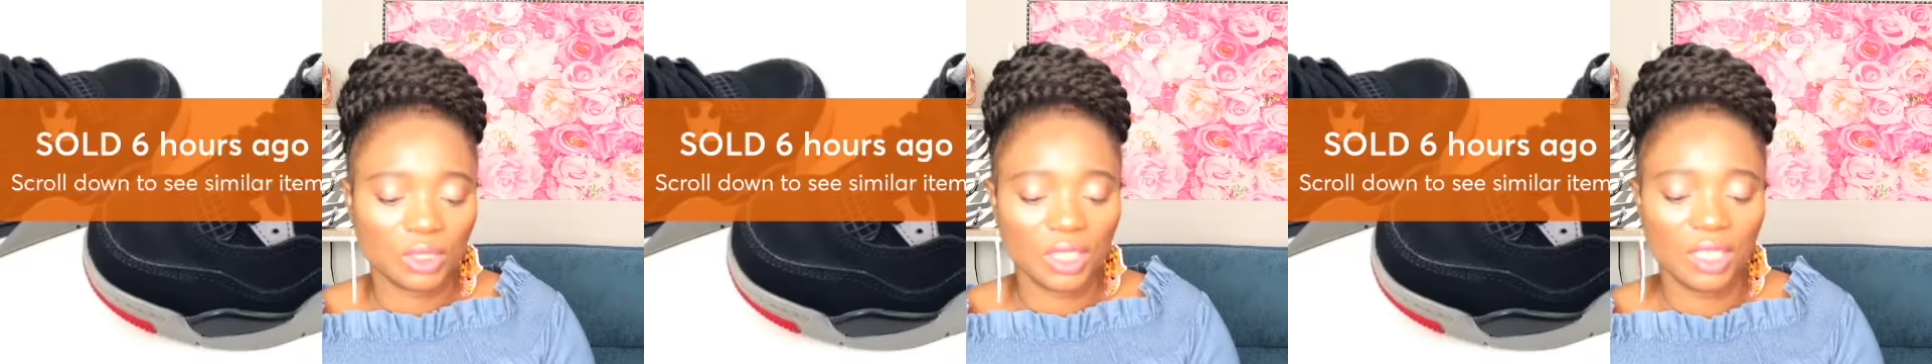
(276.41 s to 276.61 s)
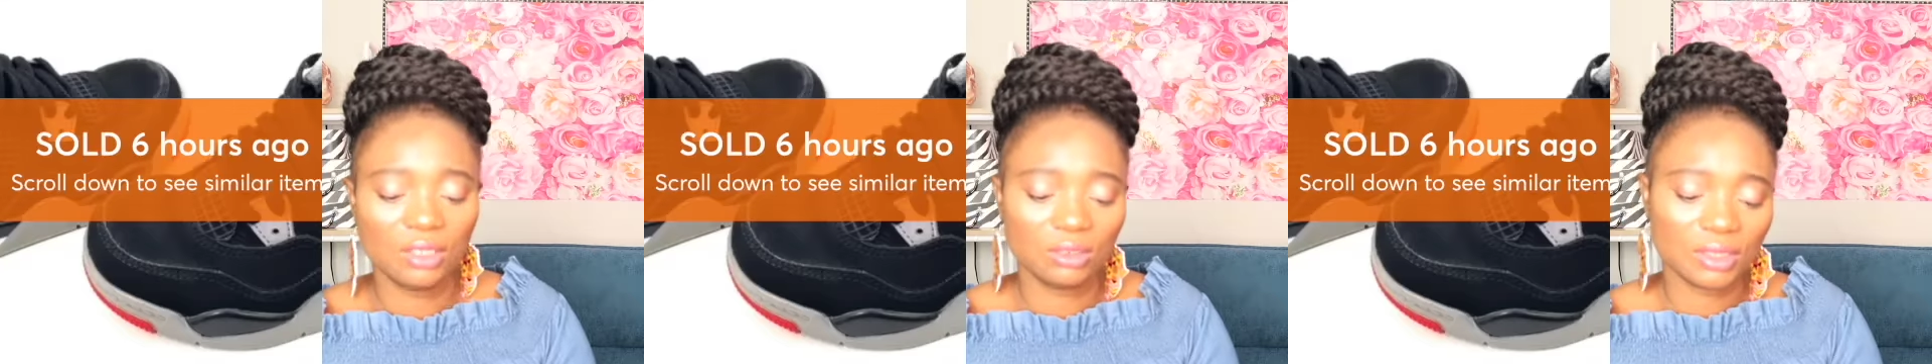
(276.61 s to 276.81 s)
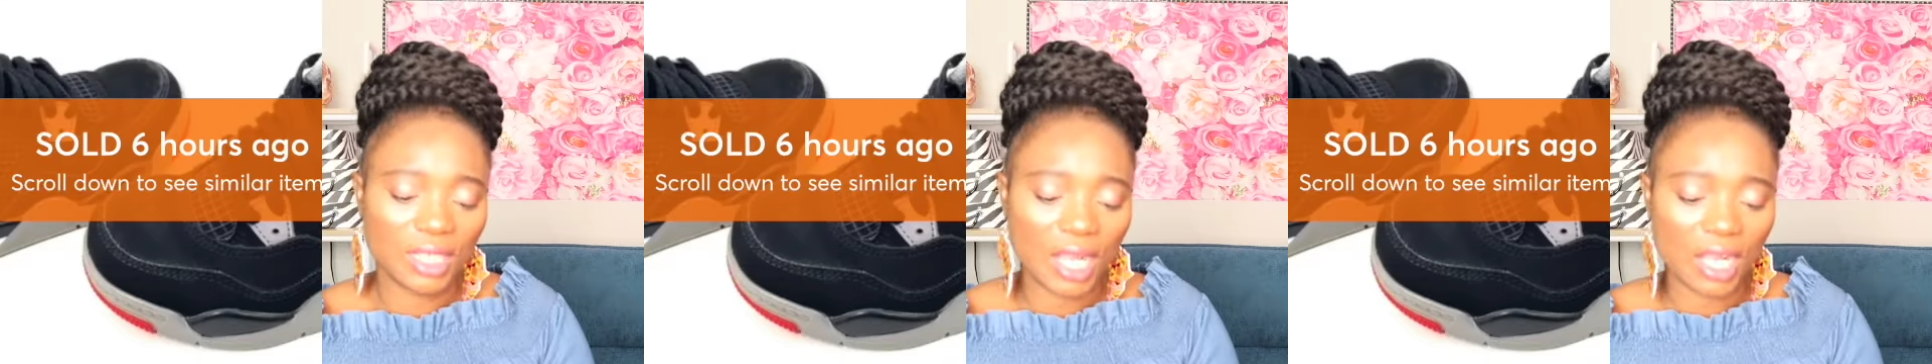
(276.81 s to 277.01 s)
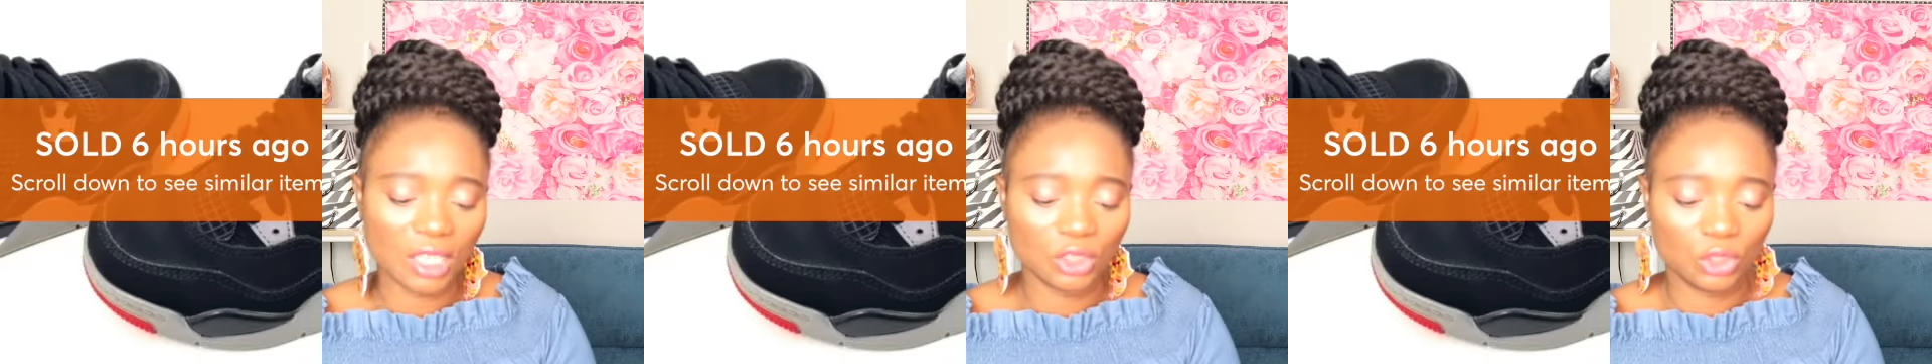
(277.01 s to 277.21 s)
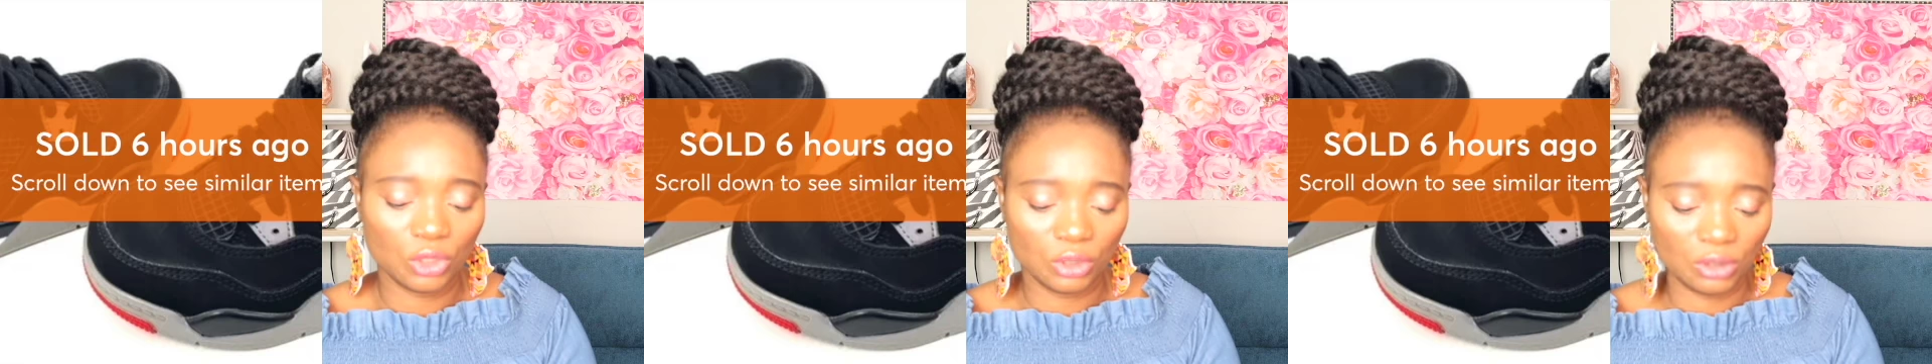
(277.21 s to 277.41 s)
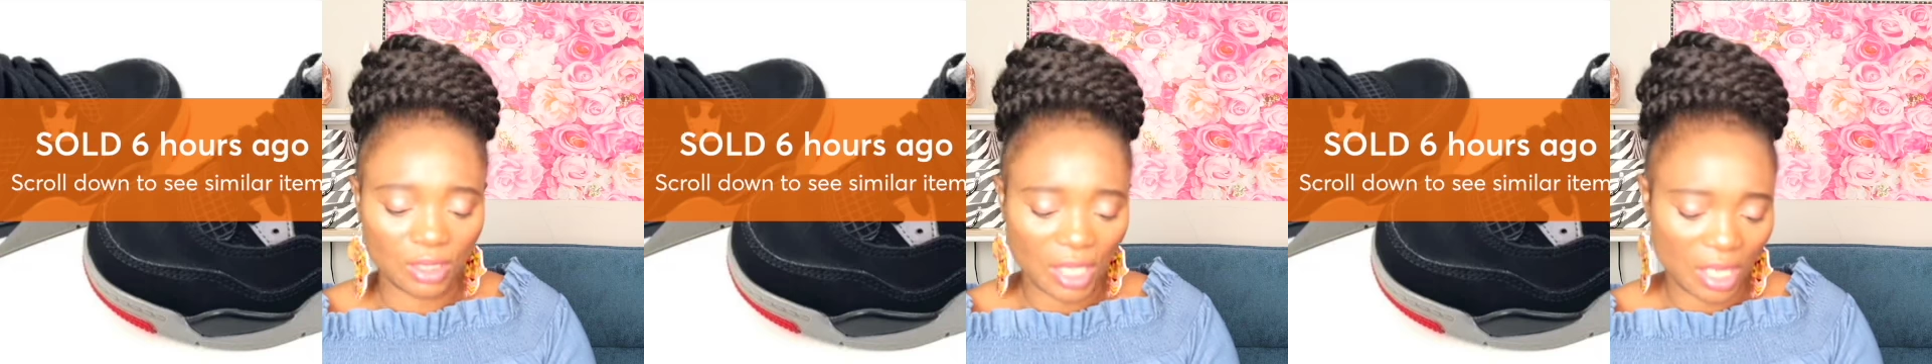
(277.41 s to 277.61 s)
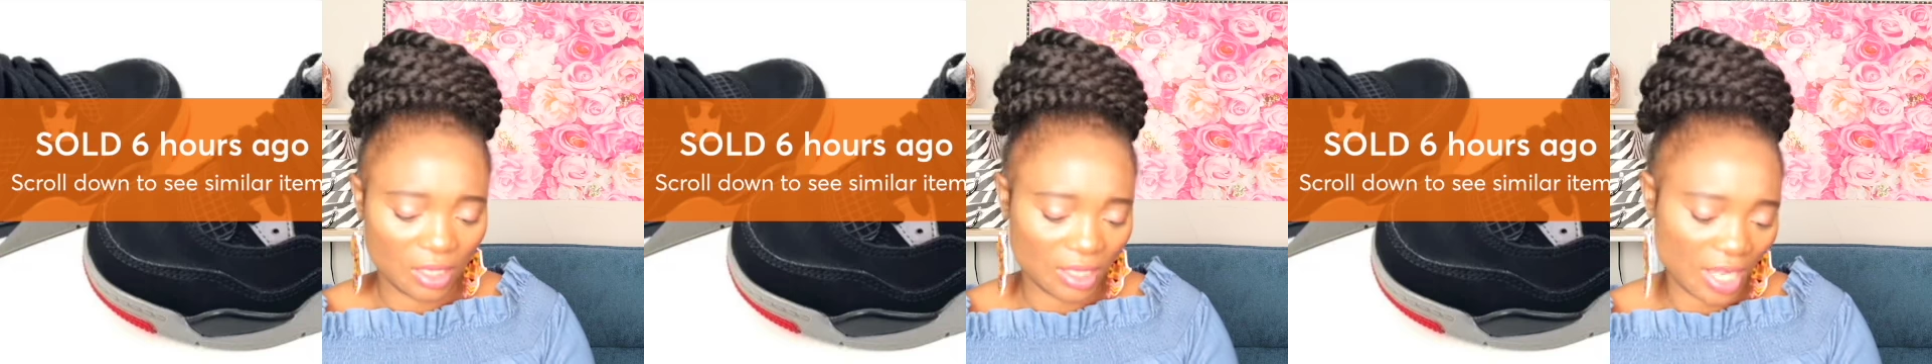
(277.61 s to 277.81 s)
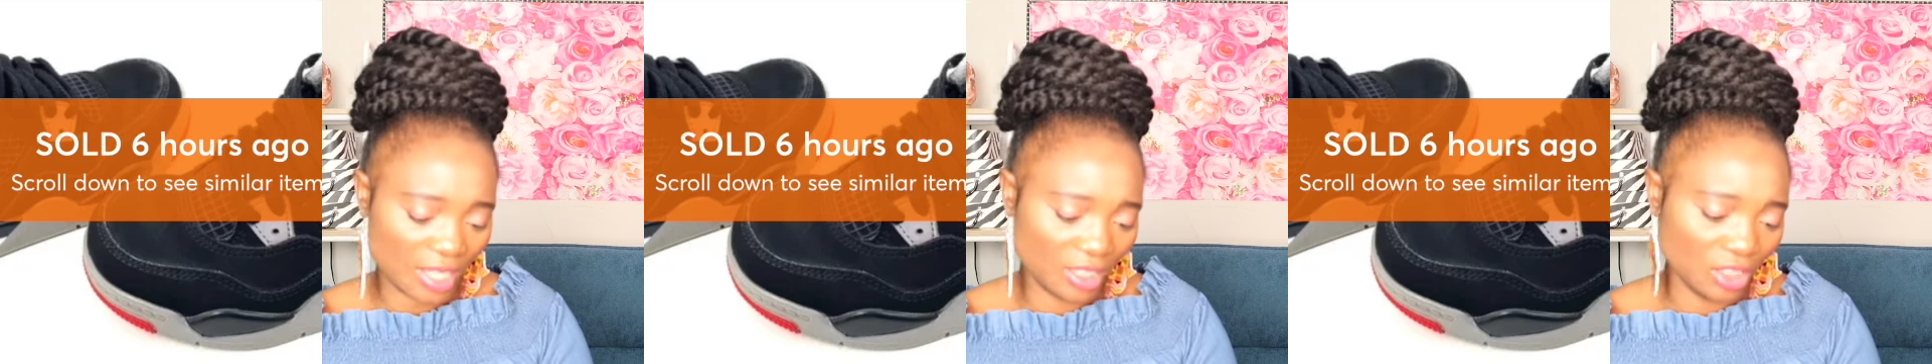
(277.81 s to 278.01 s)
It looks like a
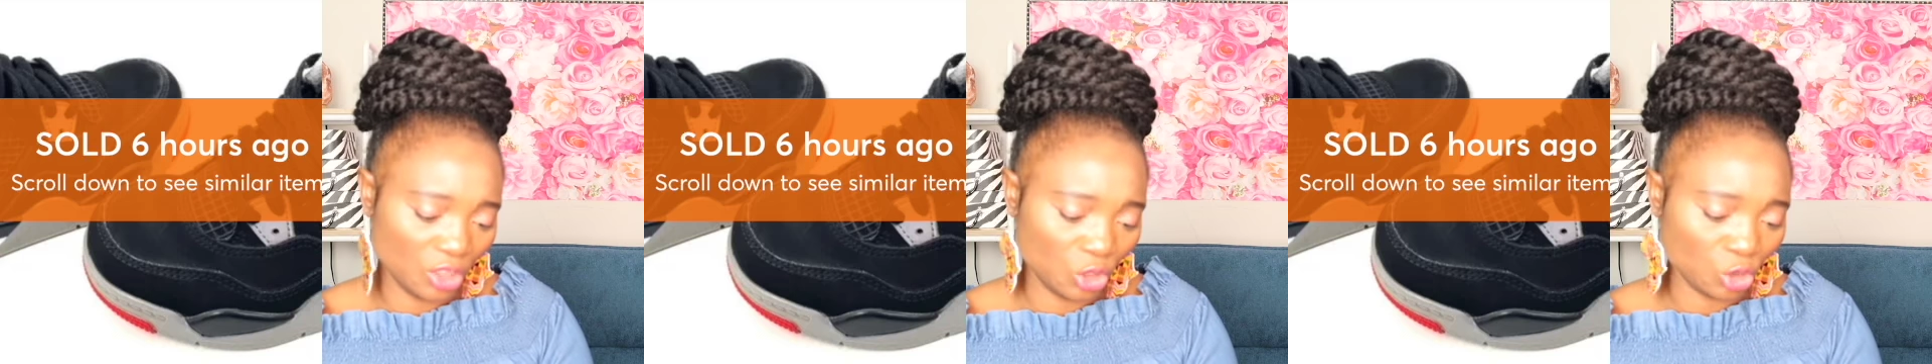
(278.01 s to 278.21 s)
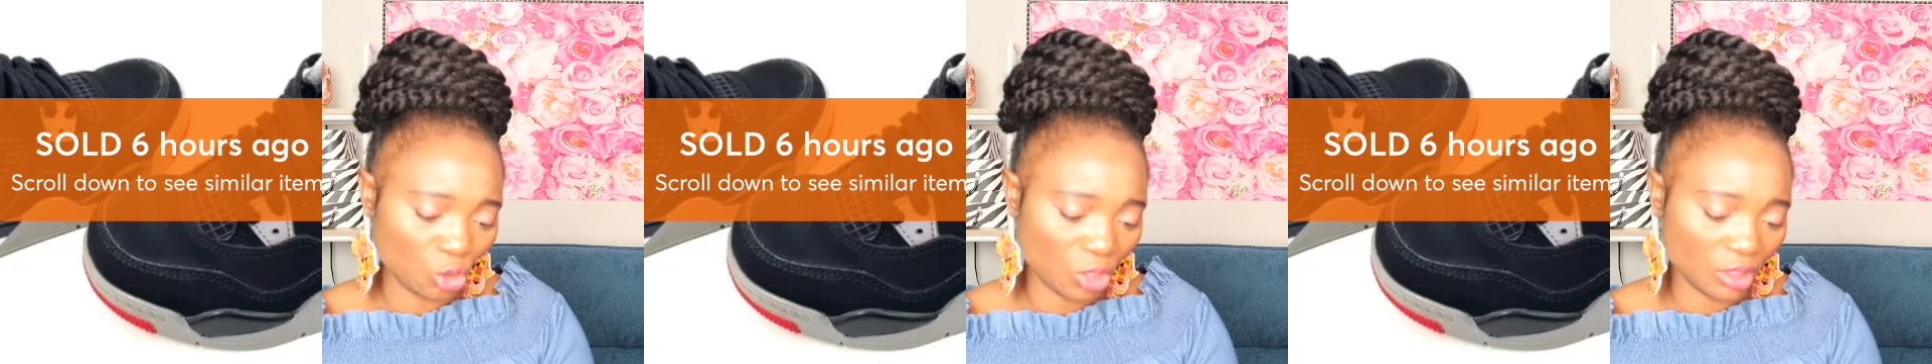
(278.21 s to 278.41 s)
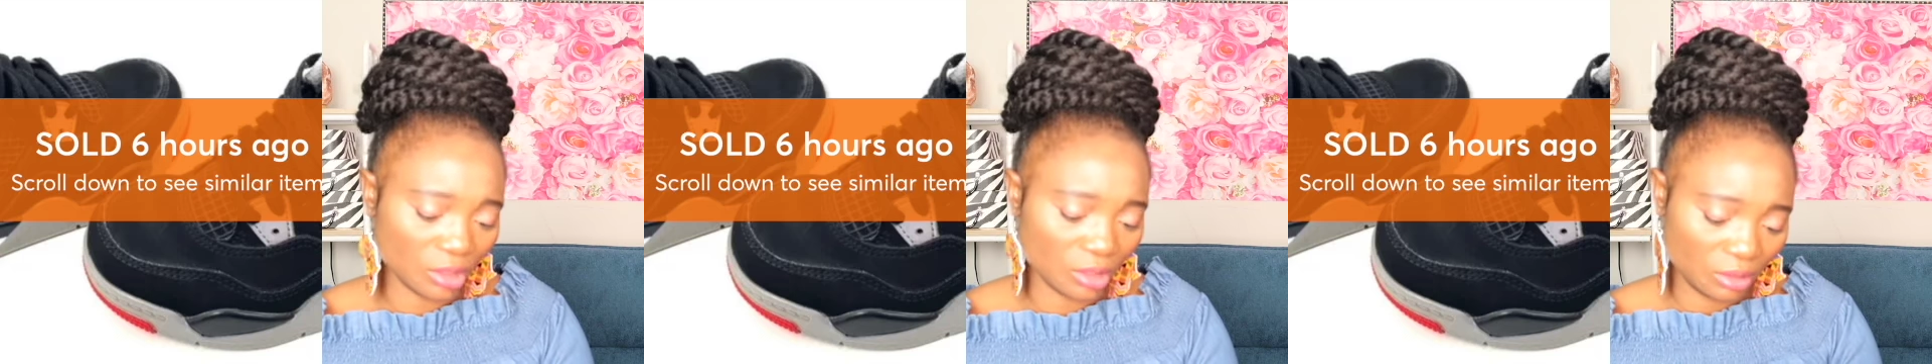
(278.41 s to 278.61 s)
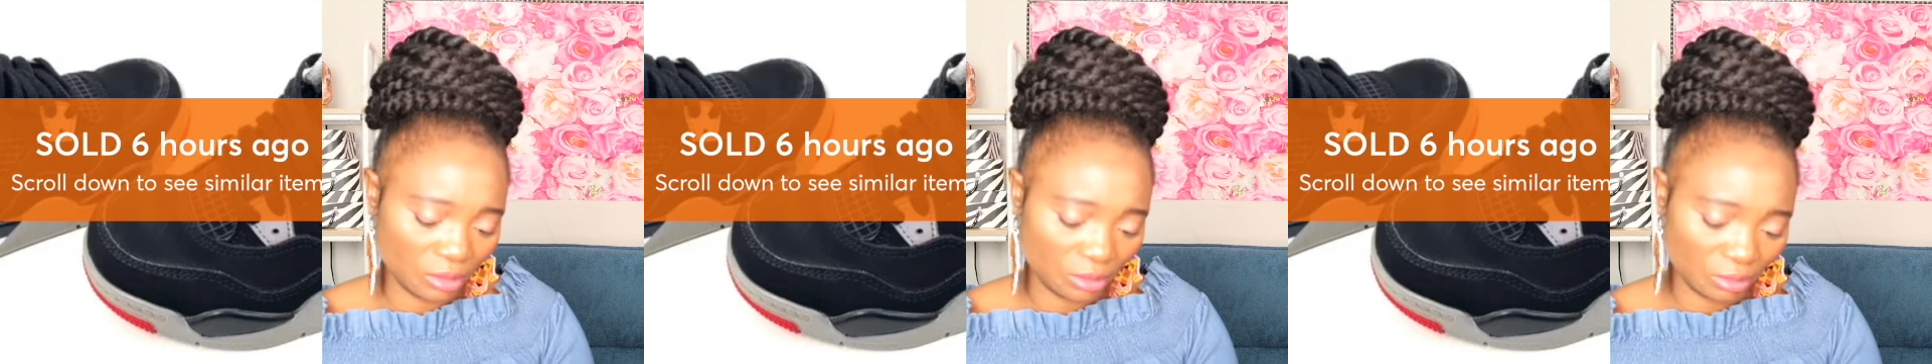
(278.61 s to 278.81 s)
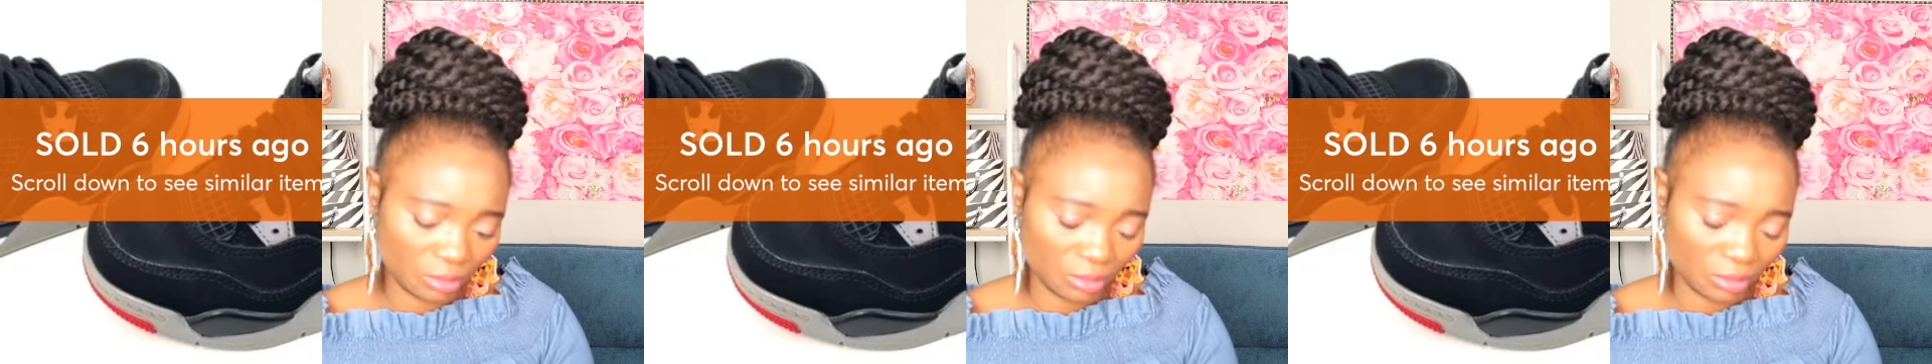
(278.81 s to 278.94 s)
Nike Jordan.